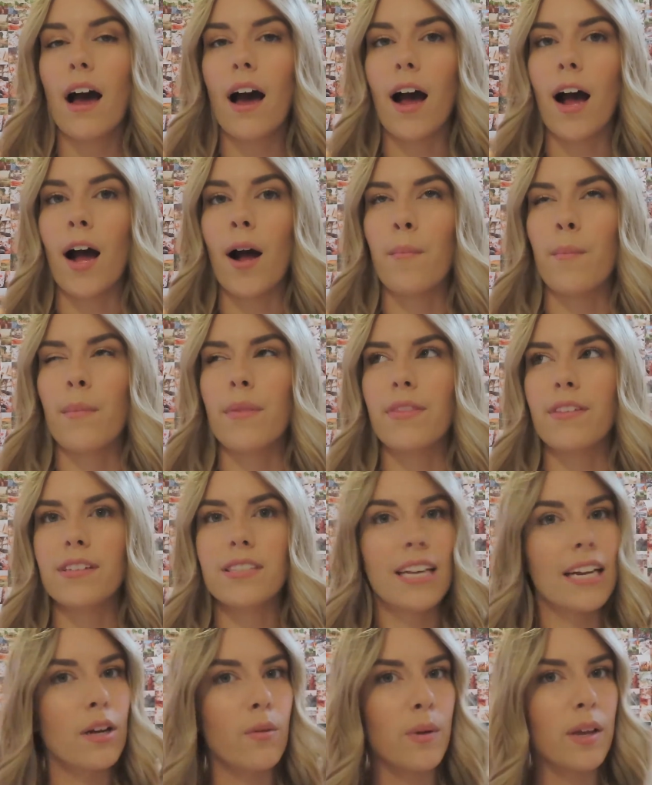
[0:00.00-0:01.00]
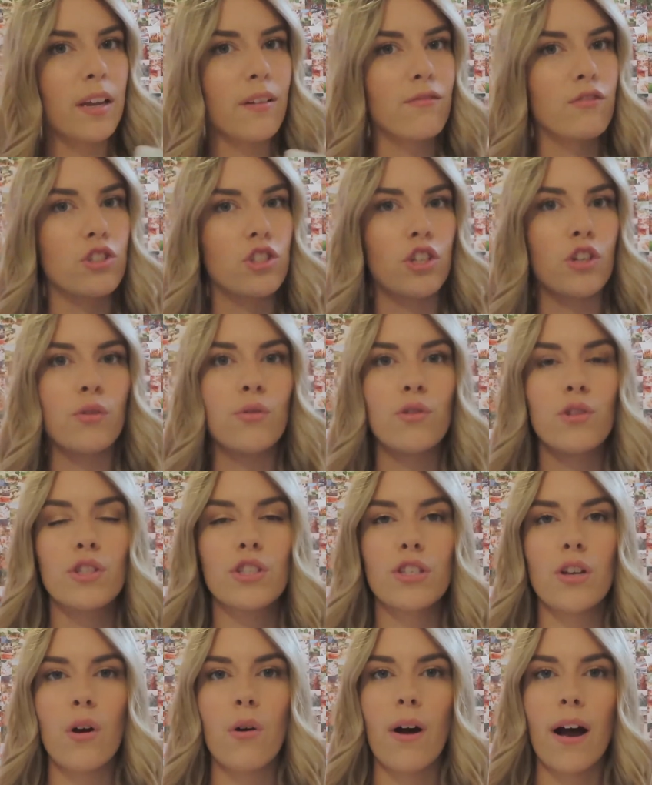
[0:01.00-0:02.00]
the second week of June,
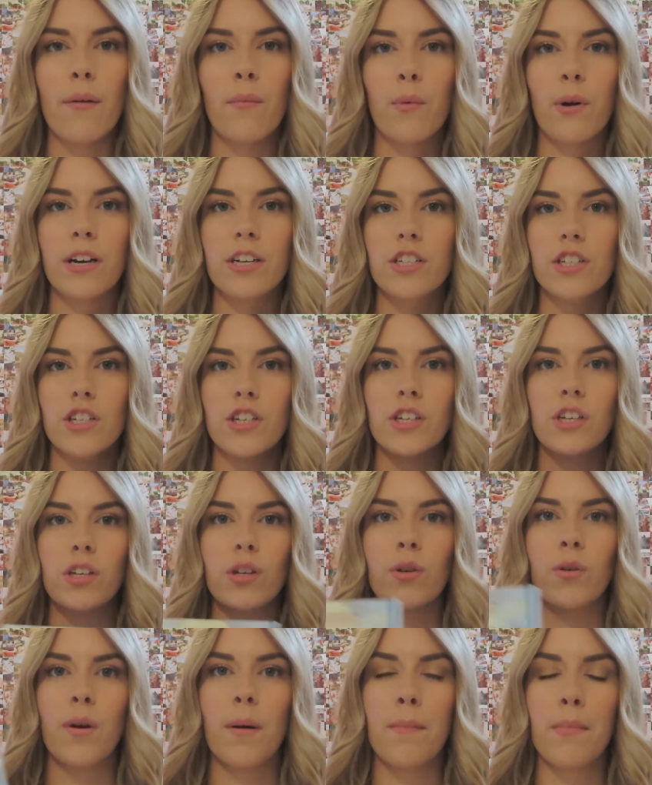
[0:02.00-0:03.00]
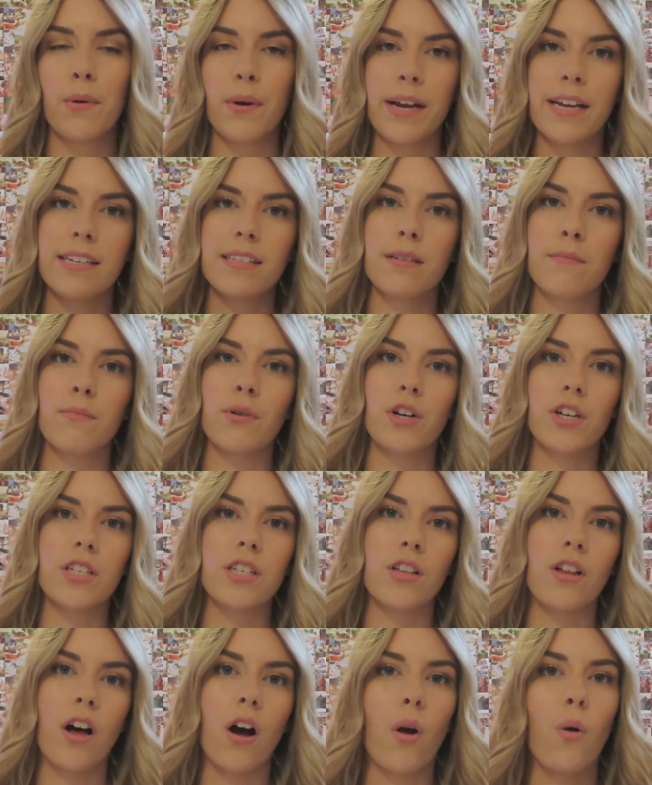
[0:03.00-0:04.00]
so I want to bring some
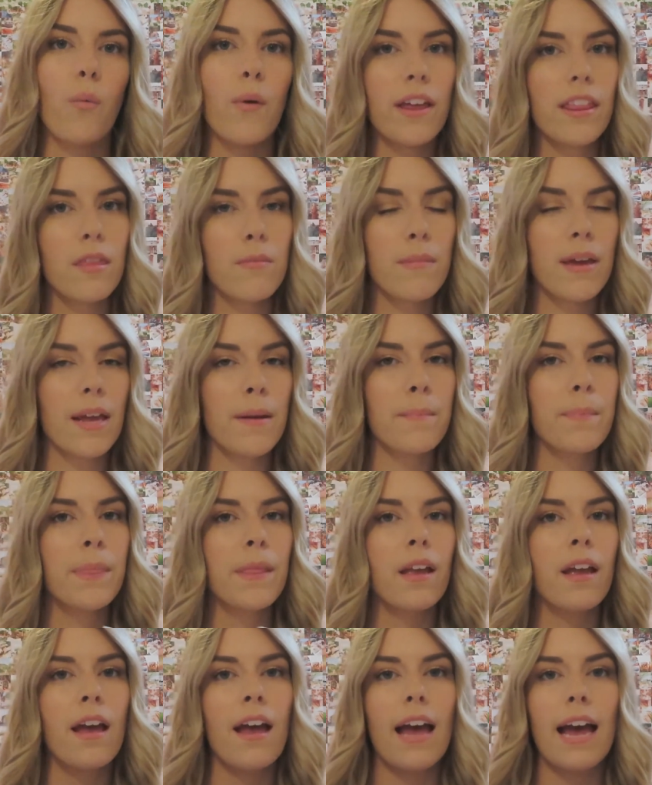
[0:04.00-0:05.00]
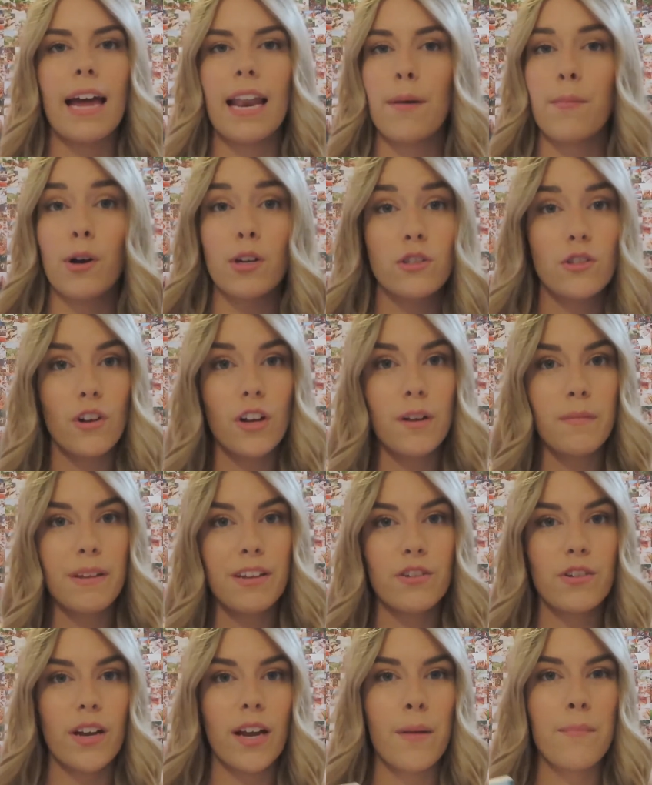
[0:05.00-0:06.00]
books along with me. And I'm also going to
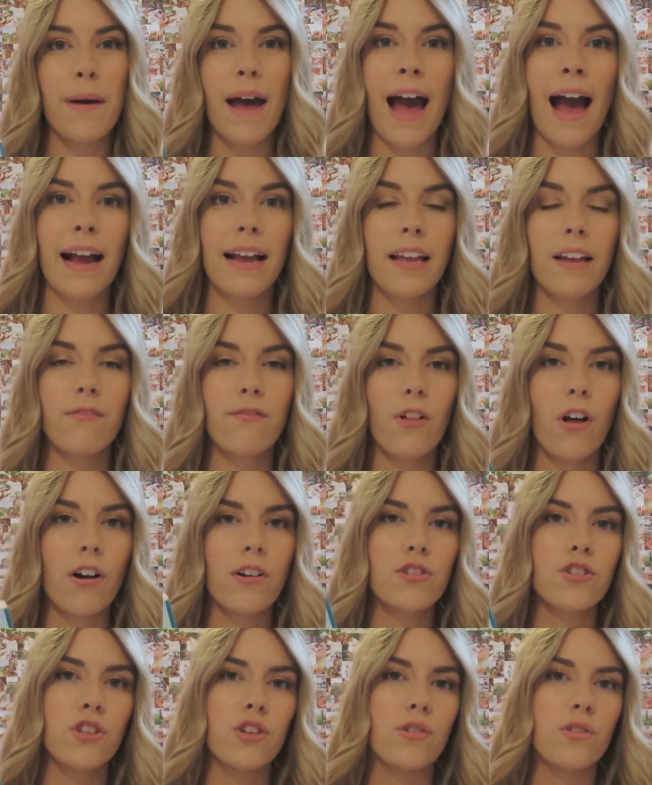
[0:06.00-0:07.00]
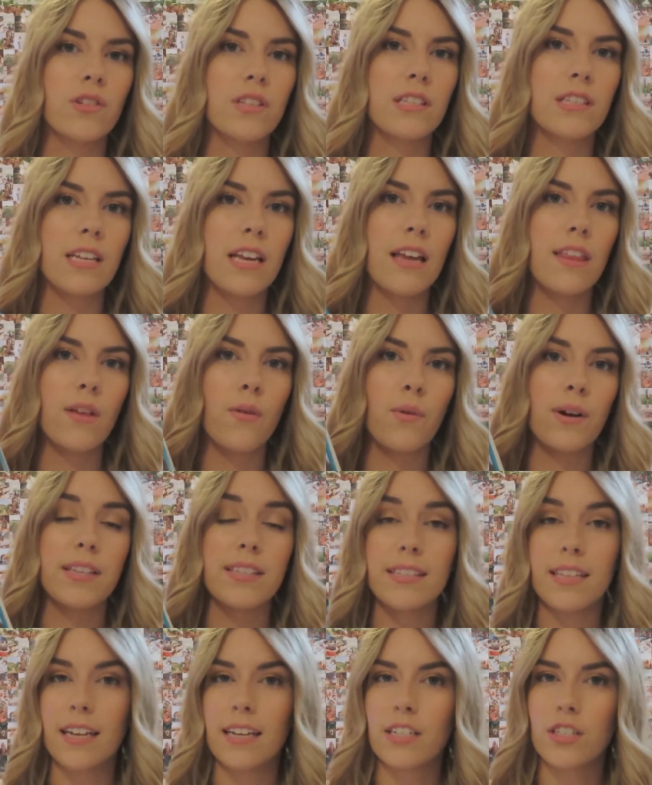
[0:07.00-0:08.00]
be doing a packing vlog, so you'll see the
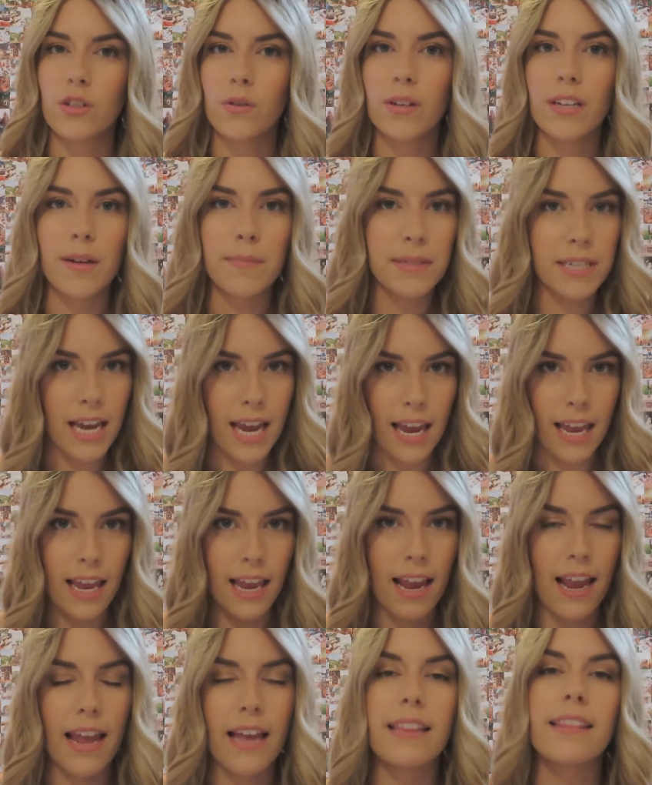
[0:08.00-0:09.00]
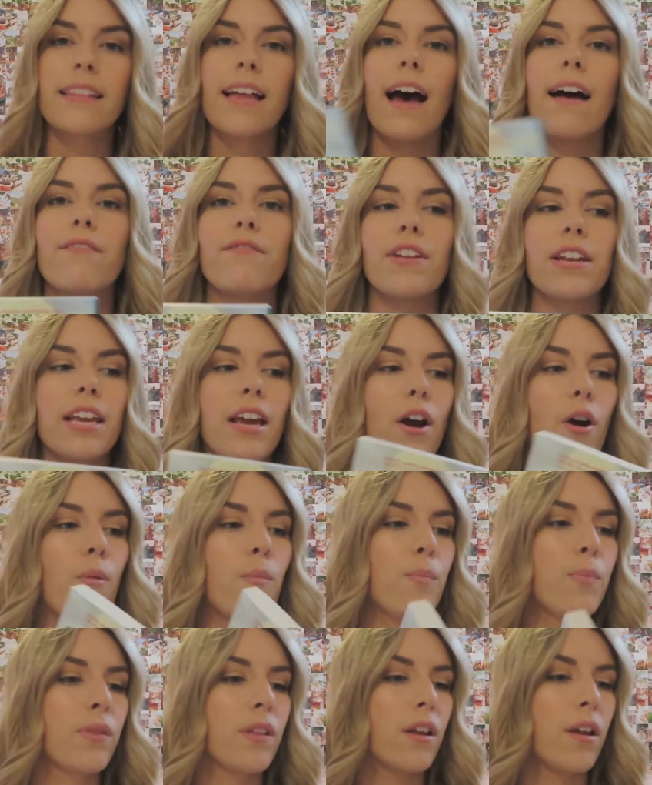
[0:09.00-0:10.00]
ones that I do end up taking in that
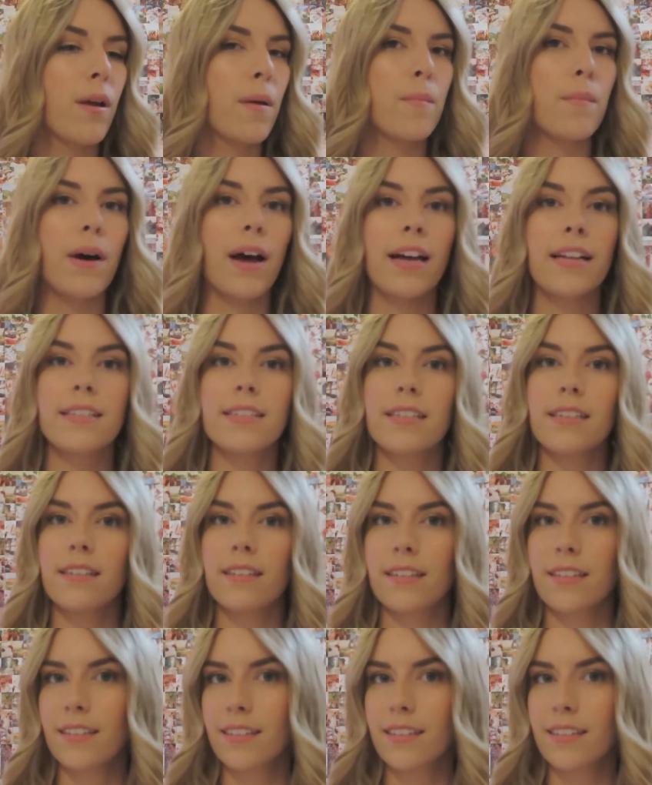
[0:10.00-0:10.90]
video. But